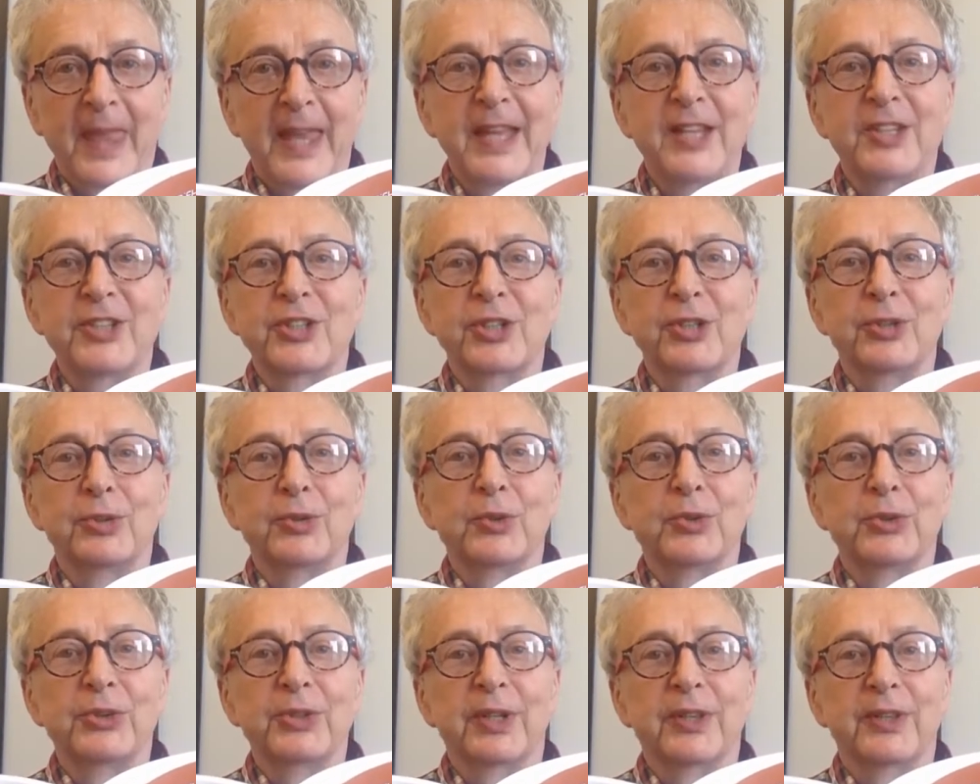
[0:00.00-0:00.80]
It's
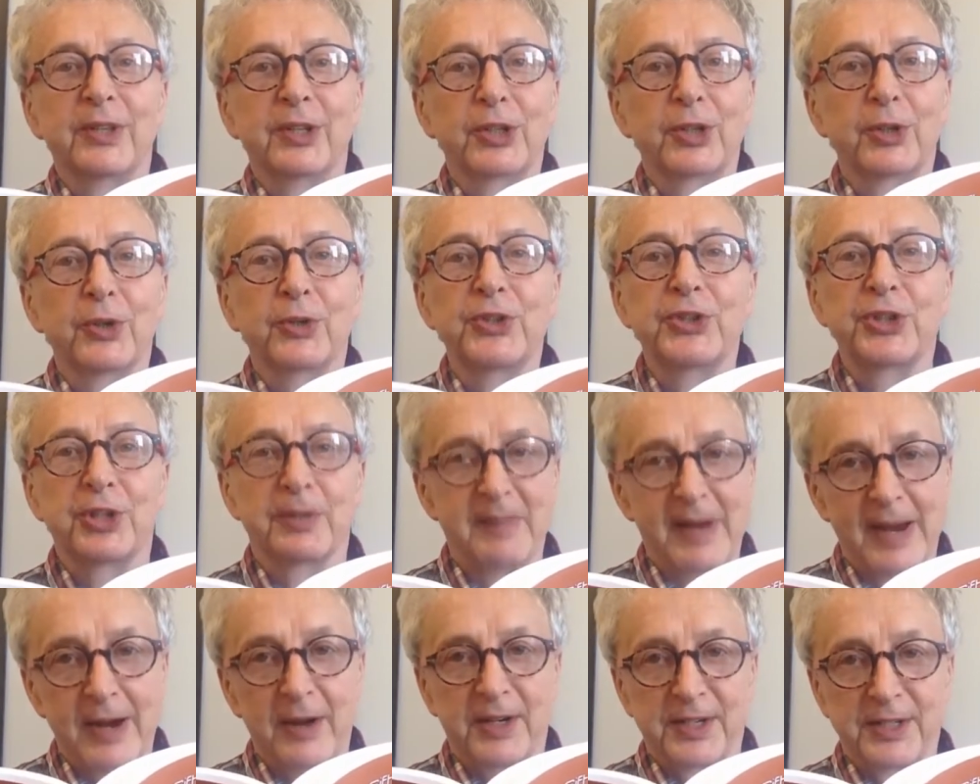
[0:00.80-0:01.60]
called The Good
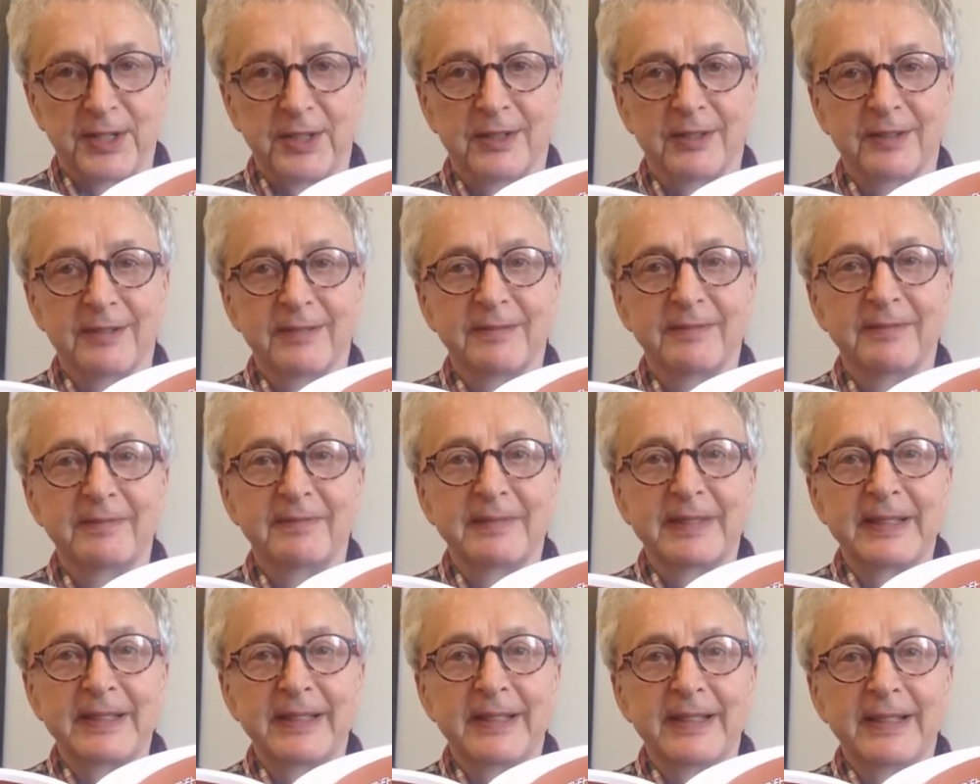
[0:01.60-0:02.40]
Samaritan
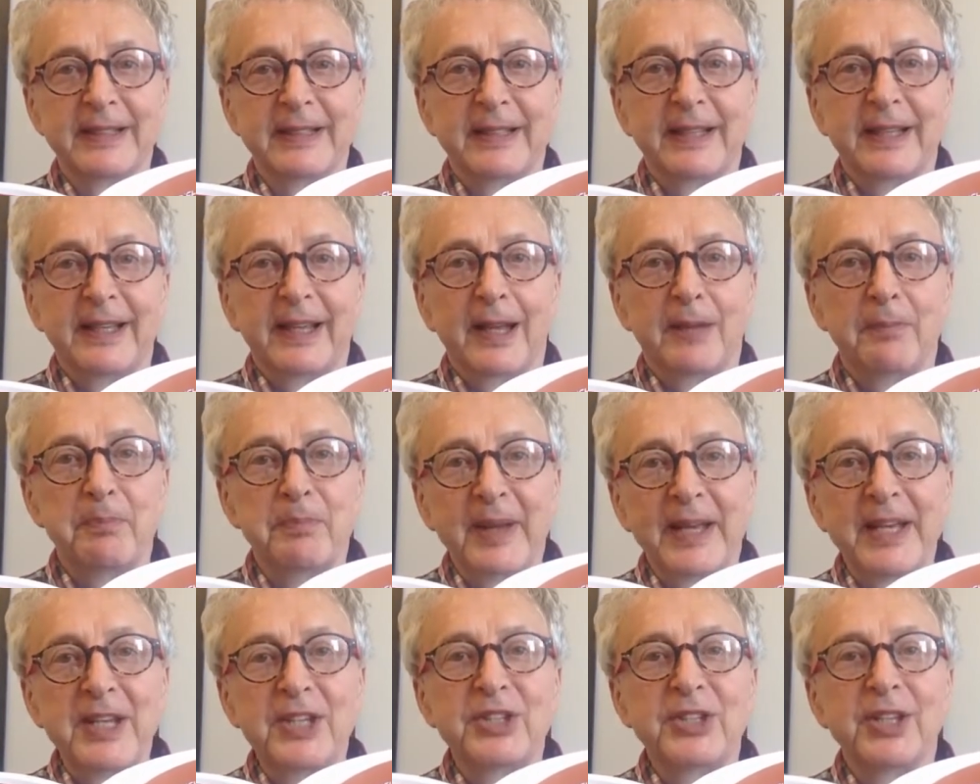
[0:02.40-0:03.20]
and
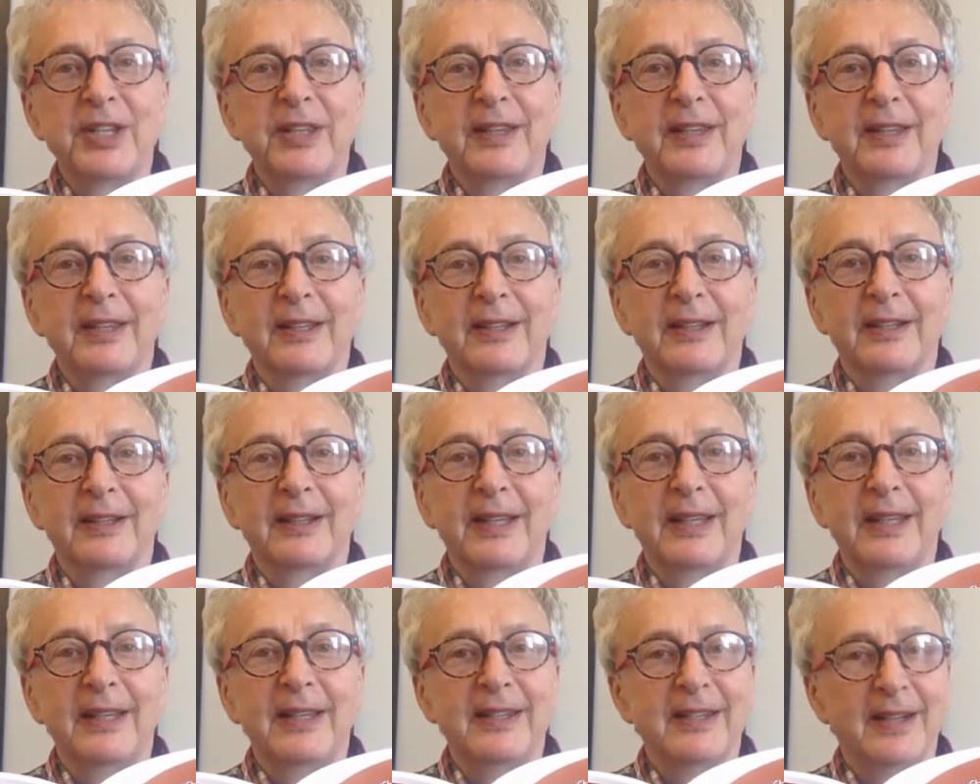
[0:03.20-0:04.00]
based in the
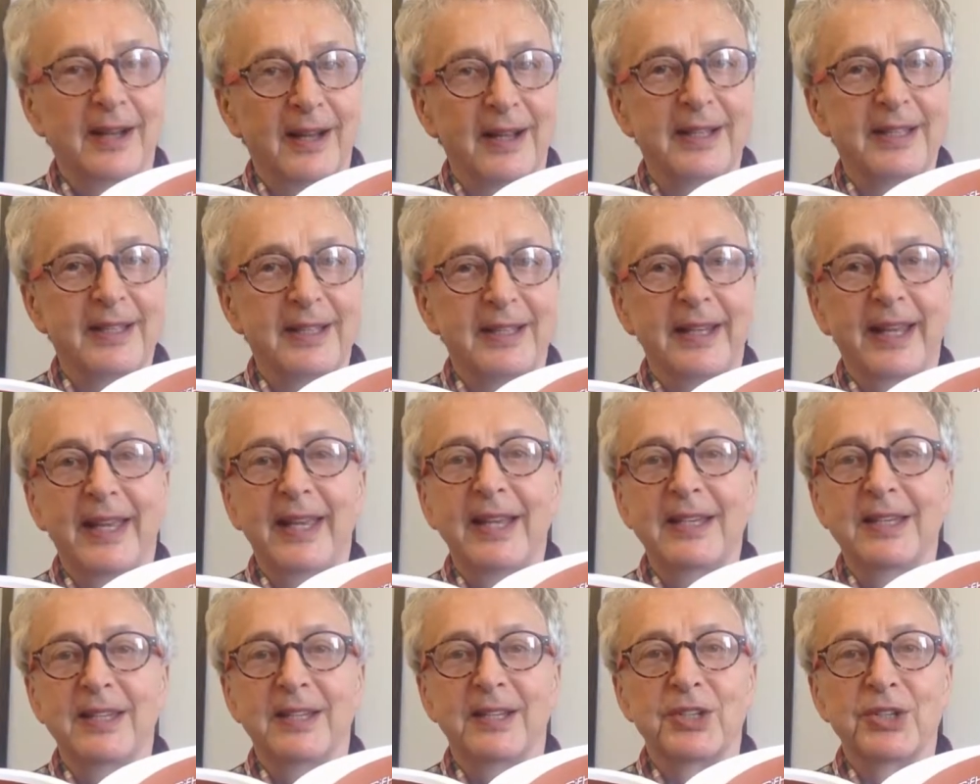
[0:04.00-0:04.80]
early
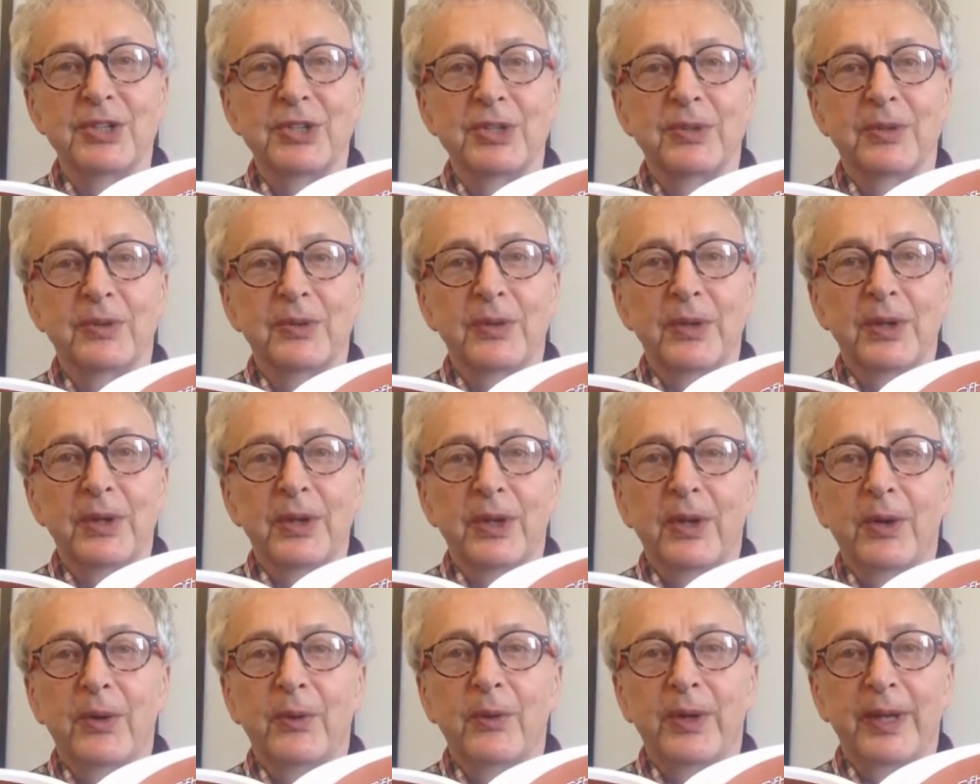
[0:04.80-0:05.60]
1980s
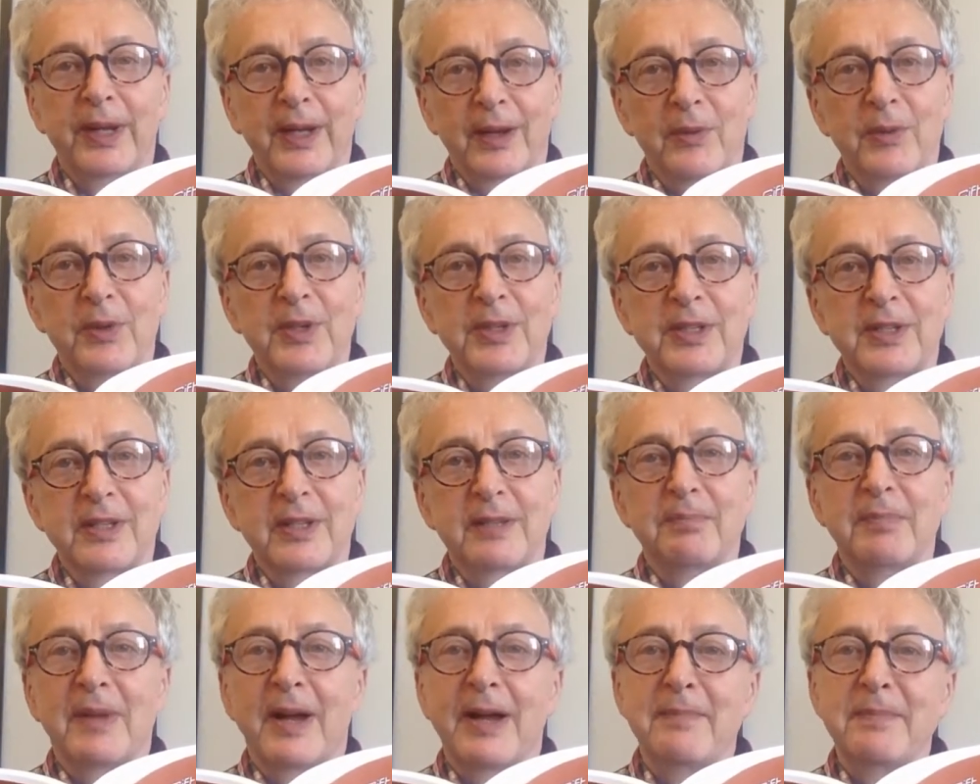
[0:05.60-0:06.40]
when I was
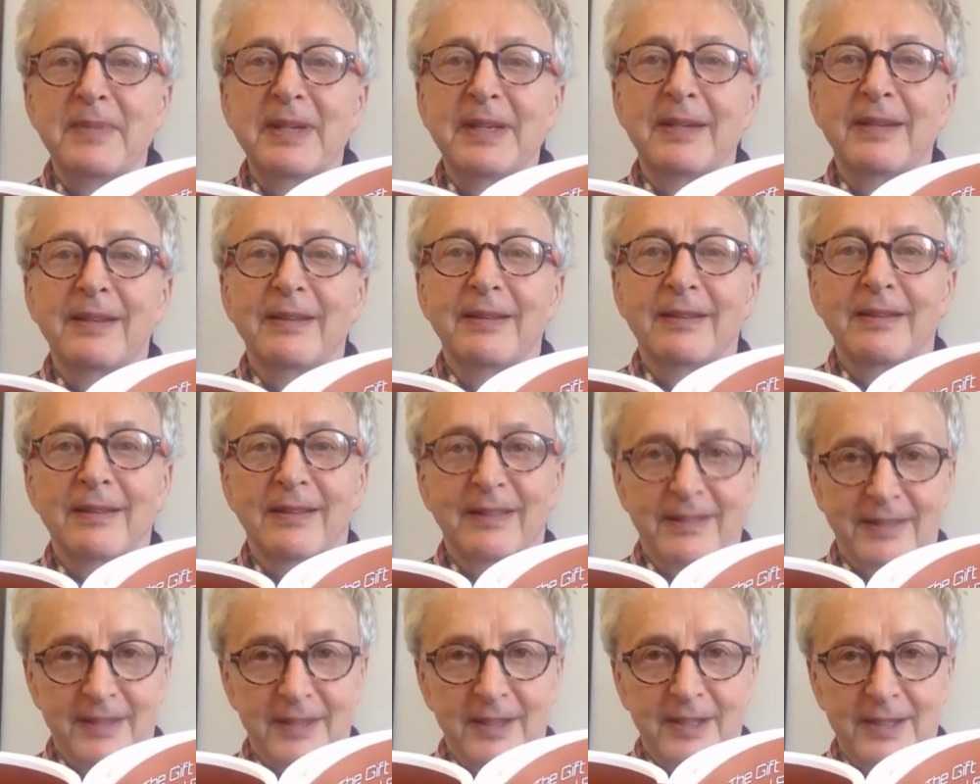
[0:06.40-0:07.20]
in my
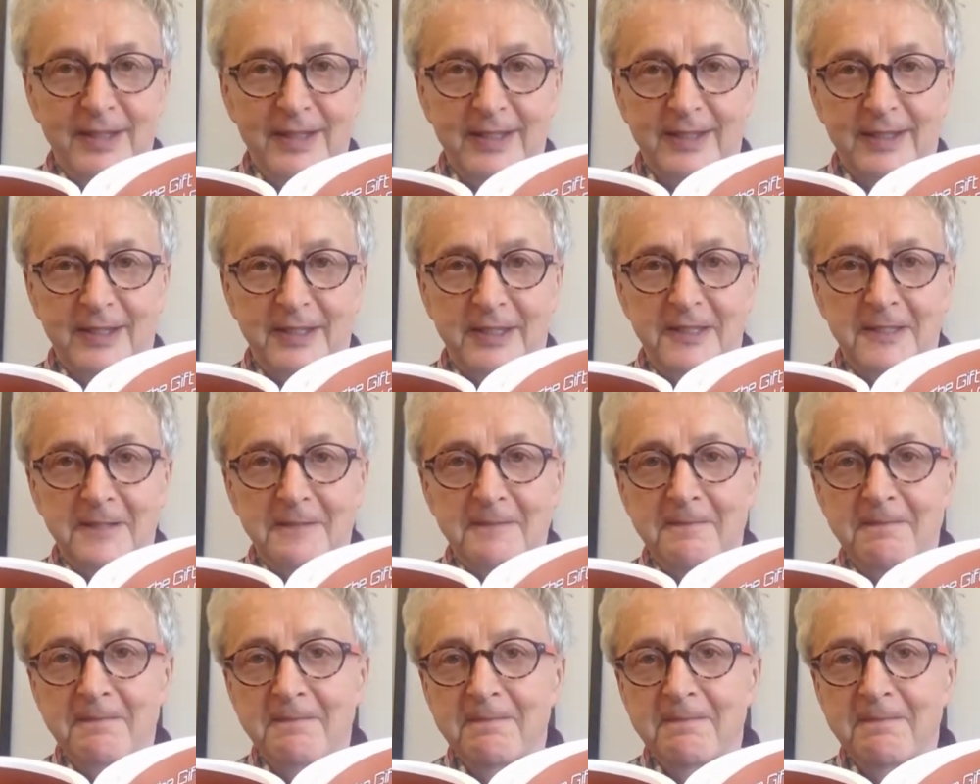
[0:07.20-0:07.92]
mid-30s.